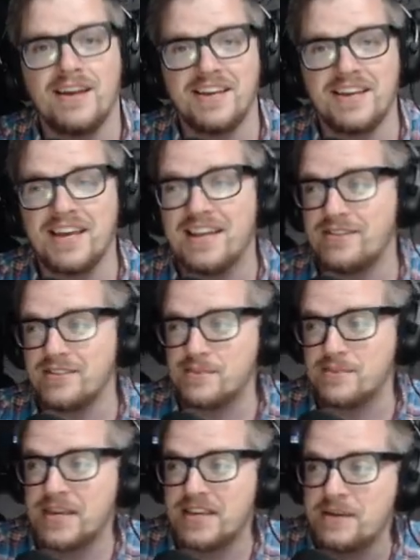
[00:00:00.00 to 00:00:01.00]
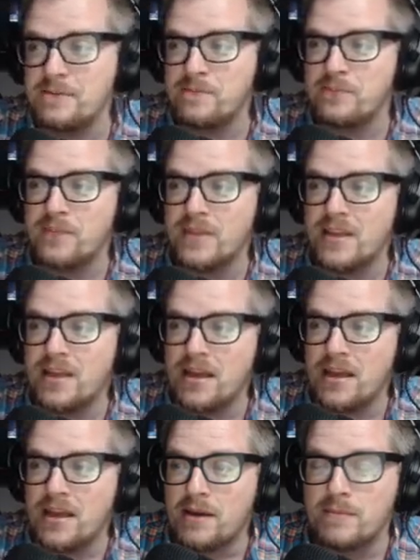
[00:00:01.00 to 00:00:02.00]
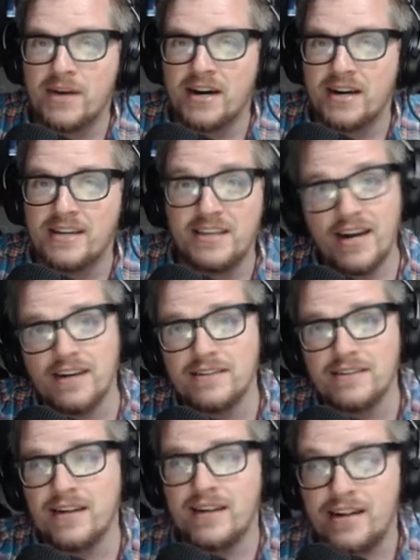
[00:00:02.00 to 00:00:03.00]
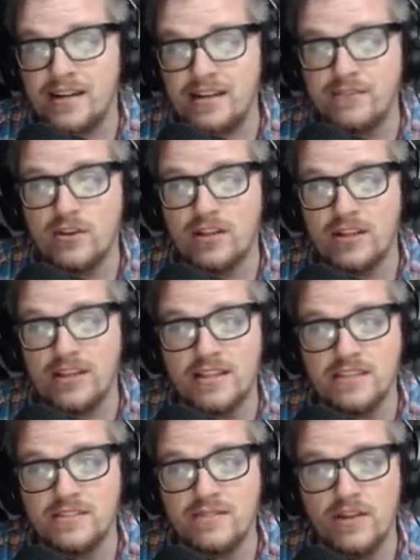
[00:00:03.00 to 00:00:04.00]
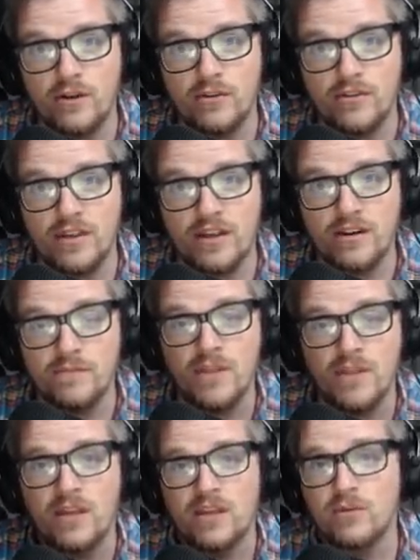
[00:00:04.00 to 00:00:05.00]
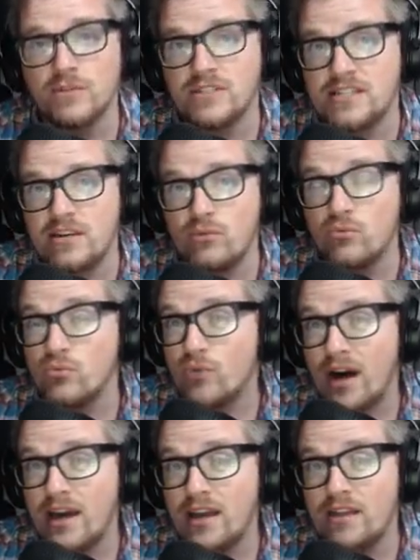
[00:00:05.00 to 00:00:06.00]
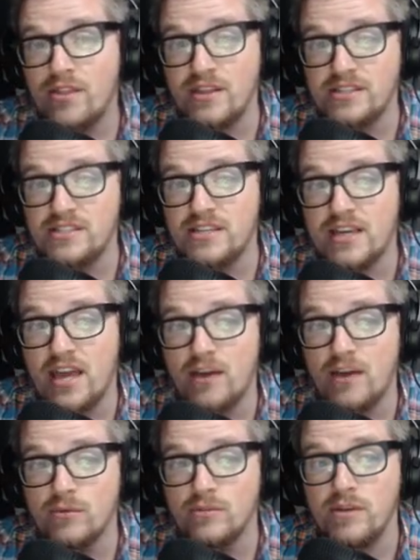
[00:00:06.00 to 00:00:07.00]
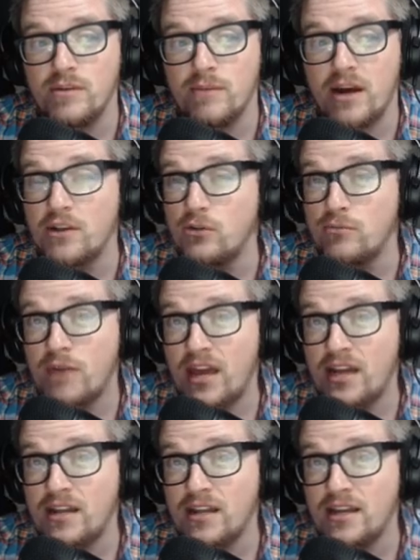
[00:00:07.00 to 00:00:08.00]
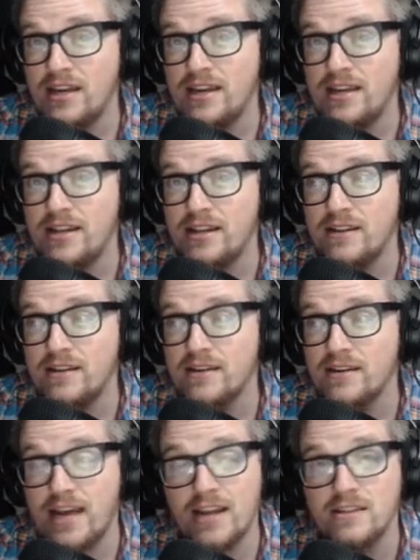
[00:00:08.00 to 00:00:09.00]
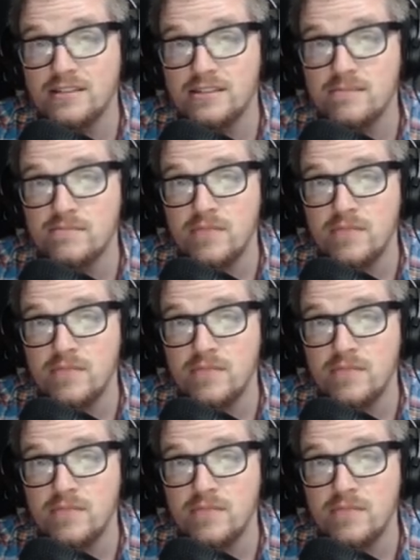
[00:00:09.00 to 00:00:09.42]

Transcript: I can't even speak. But yeah, uh, if you click this video over here, you will see why this DK will be my new main in uh, Cataclysm.